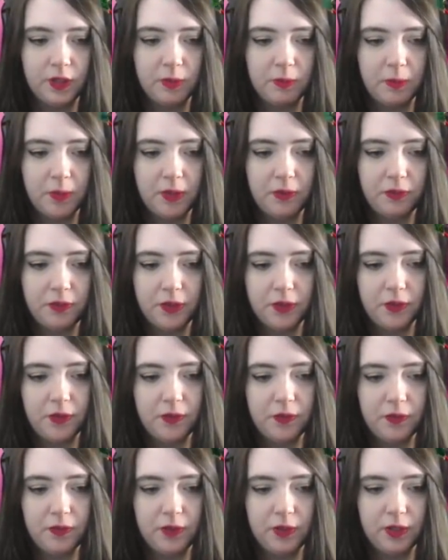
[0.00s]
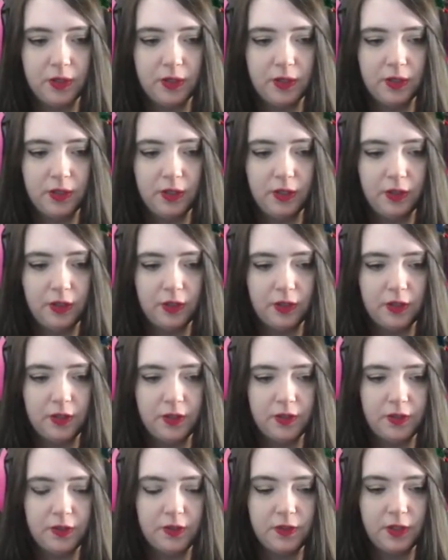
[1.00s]
Get them off of the
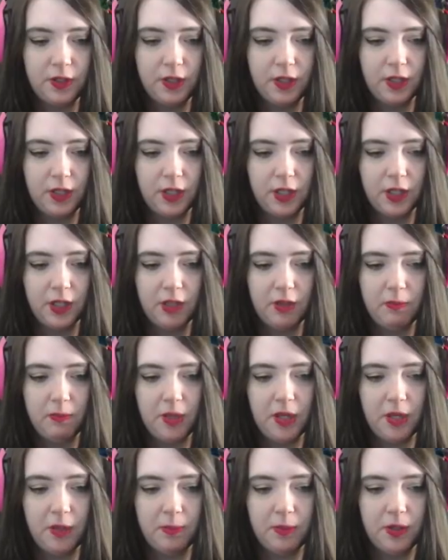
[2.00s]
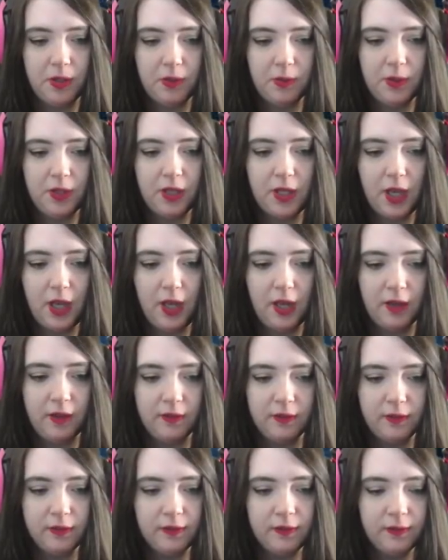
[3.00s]
healers and maybe we can.
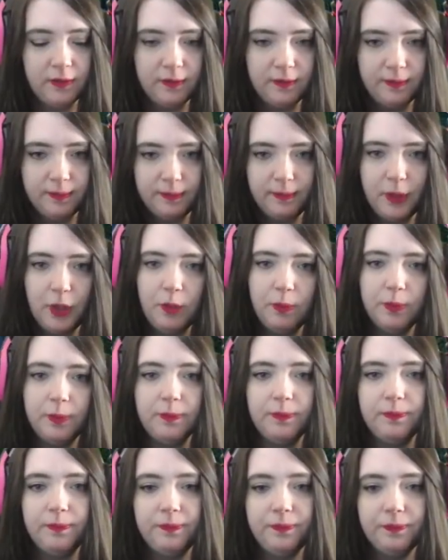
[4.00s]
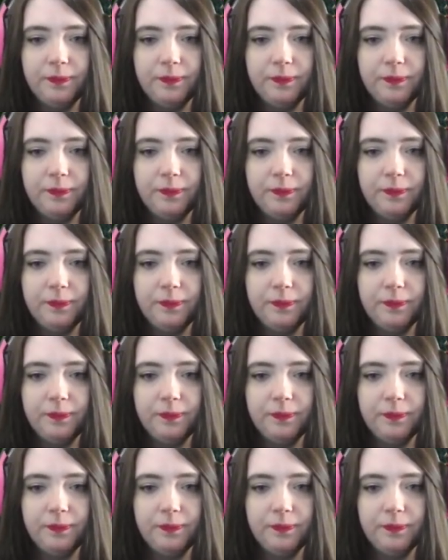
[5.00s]
Boop.